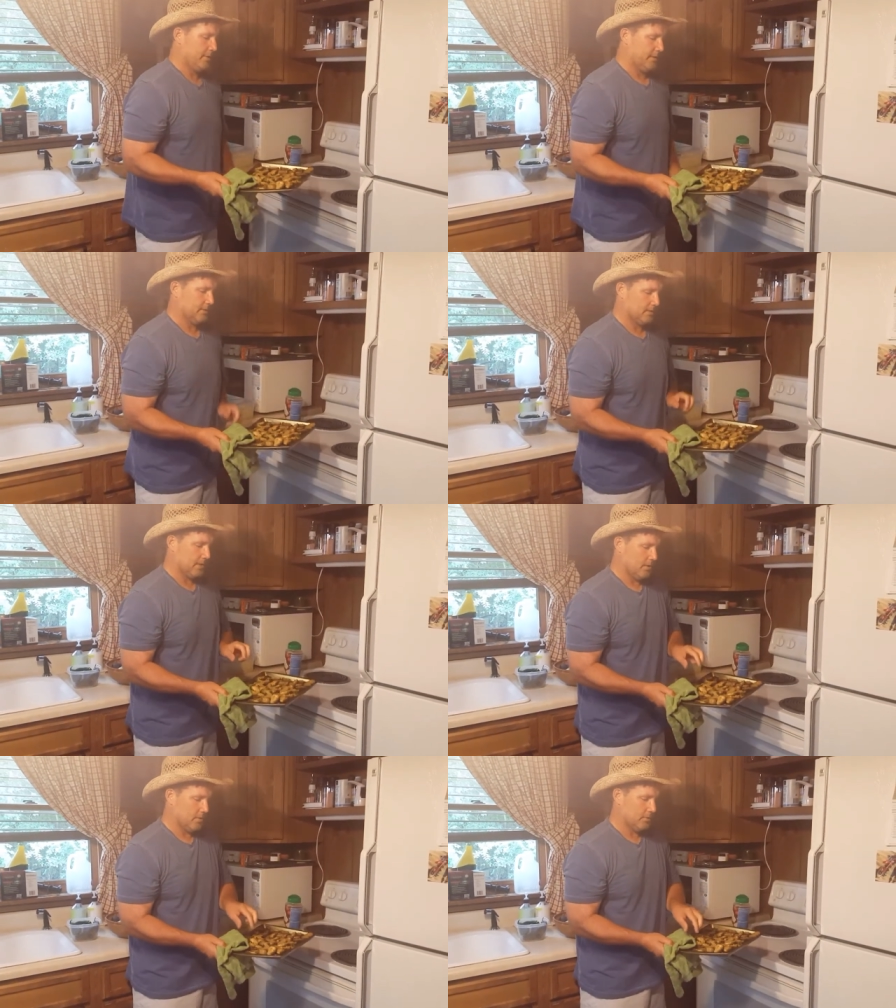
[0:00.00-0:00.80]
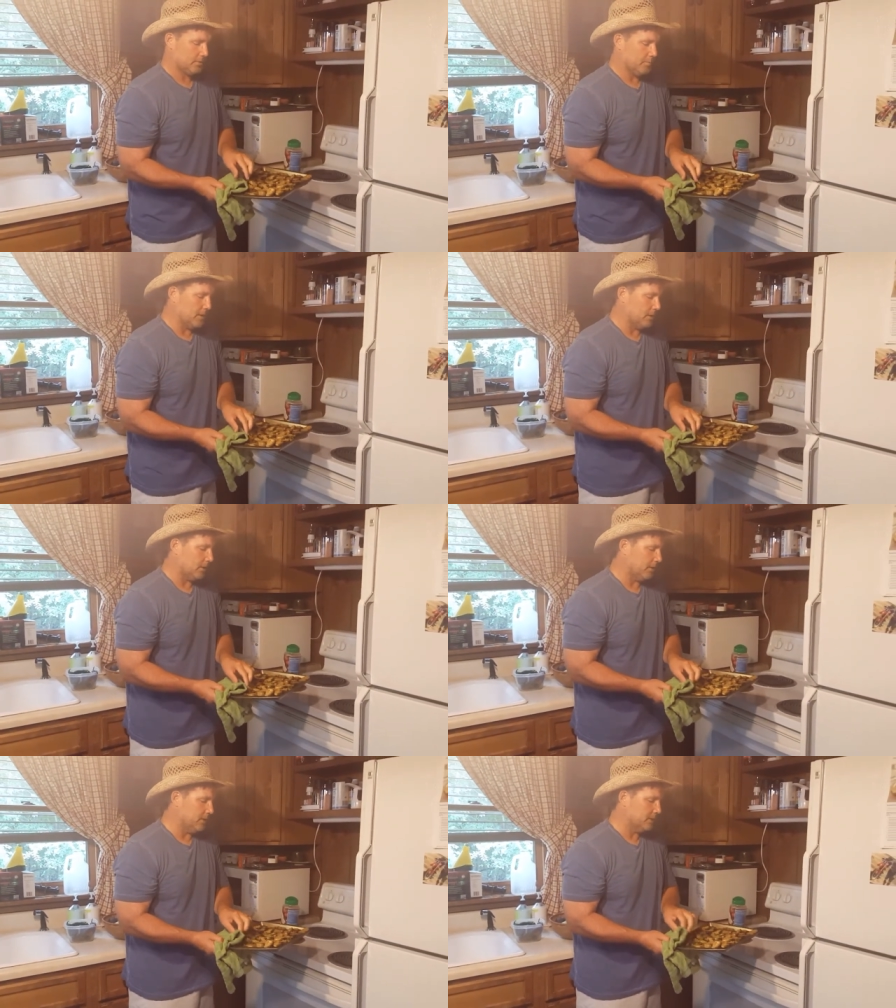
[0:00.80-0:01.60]
one of the things that I noticed
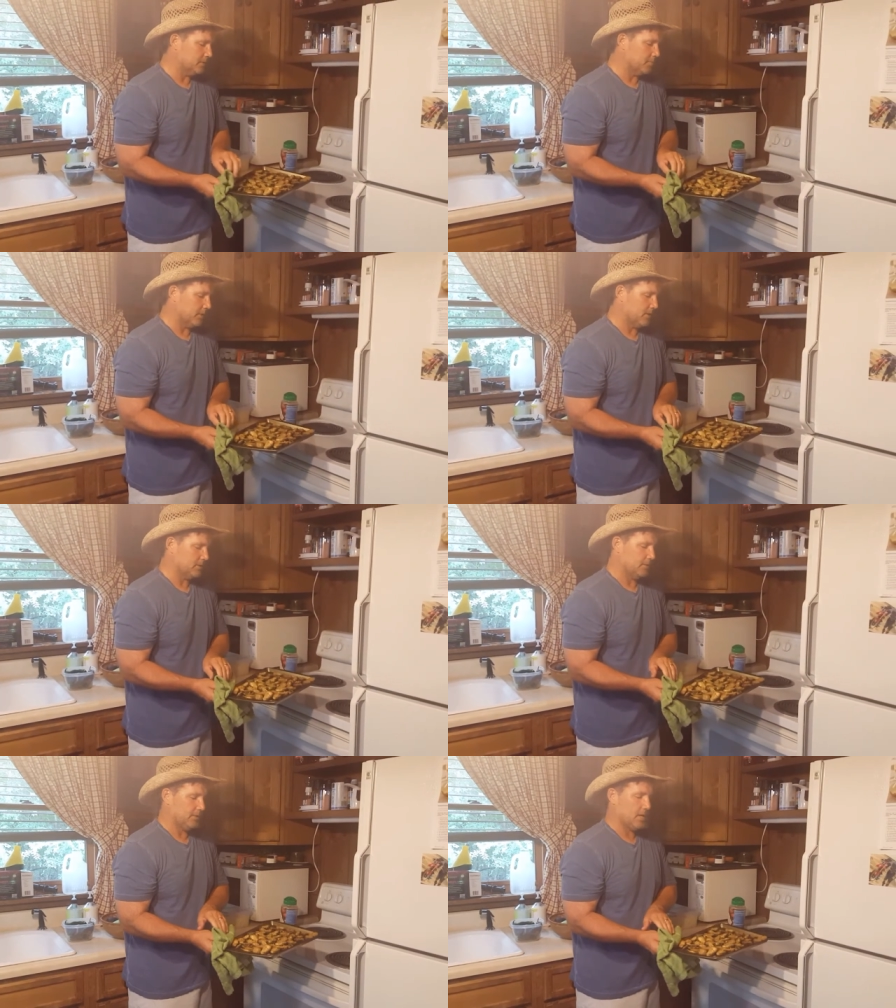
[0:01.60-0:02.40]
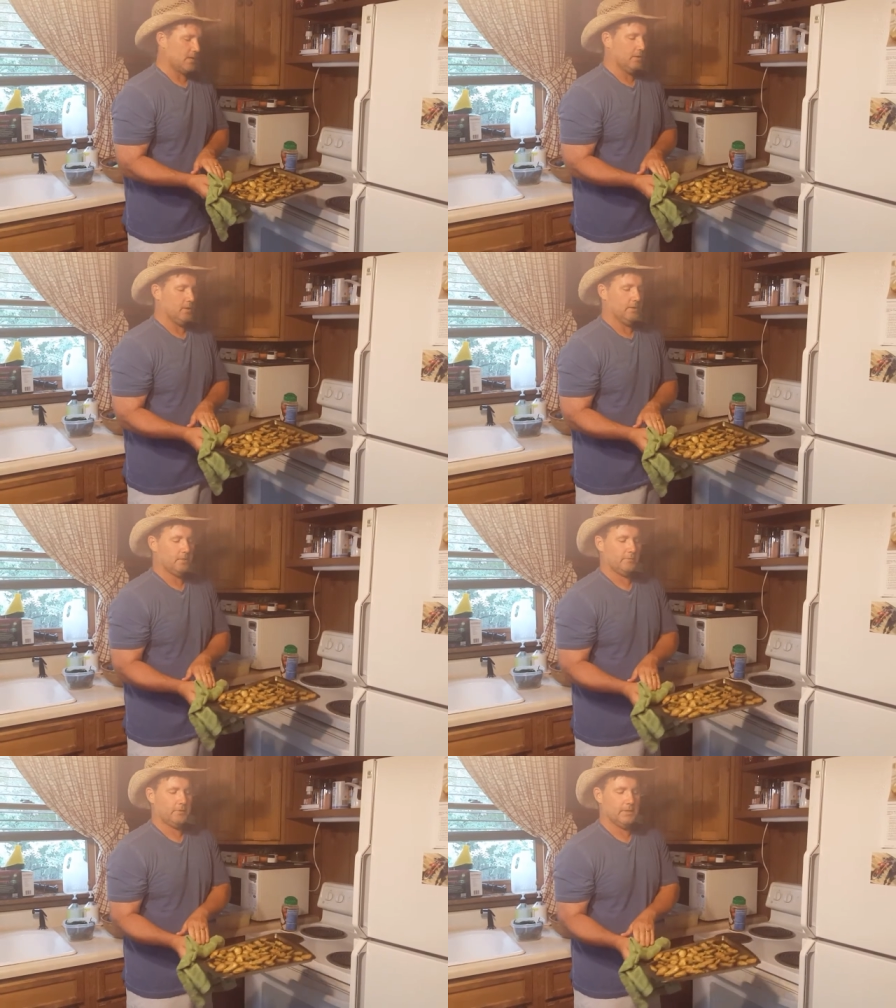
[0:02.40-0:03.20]
immediately is, because of a lot of
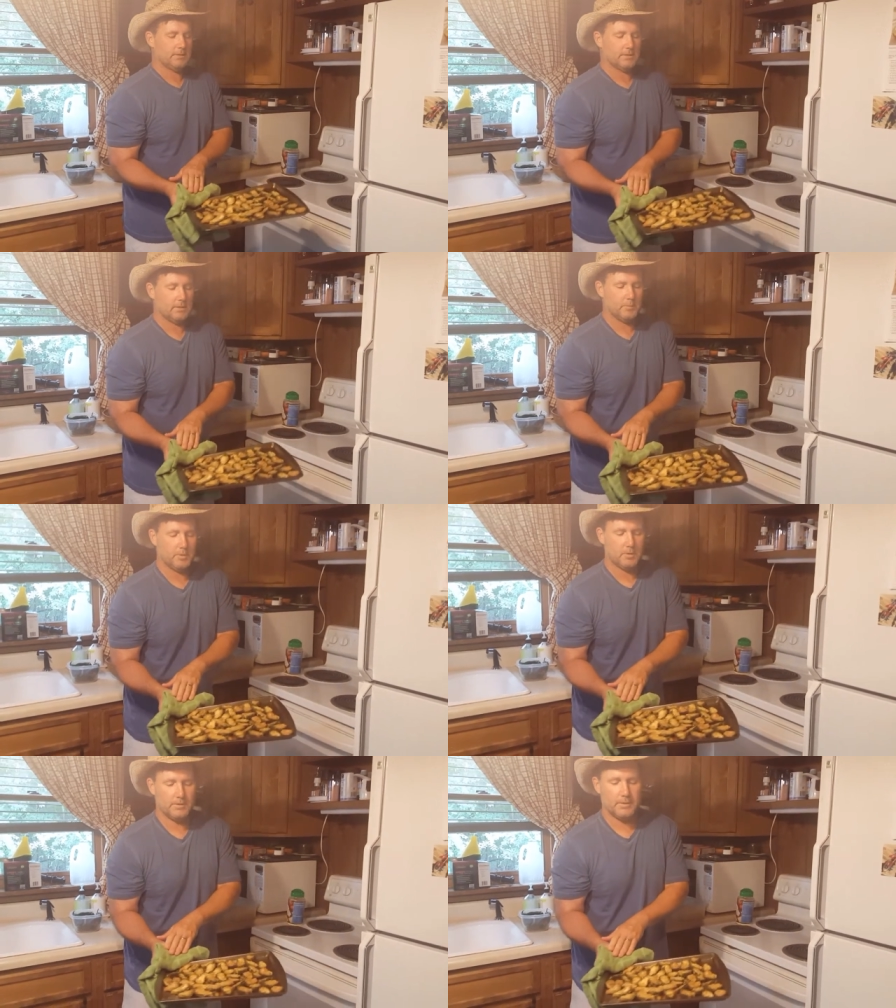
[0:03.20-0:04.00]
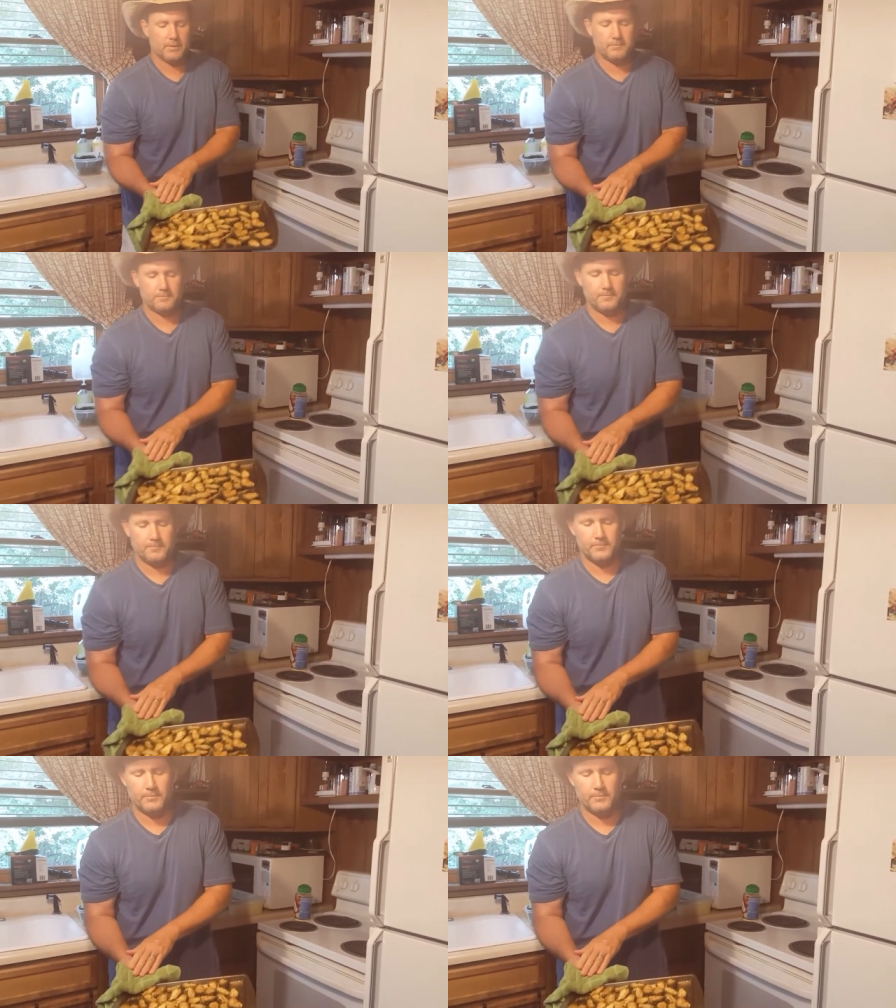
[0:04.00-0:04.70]
the onion flakes that I put on there,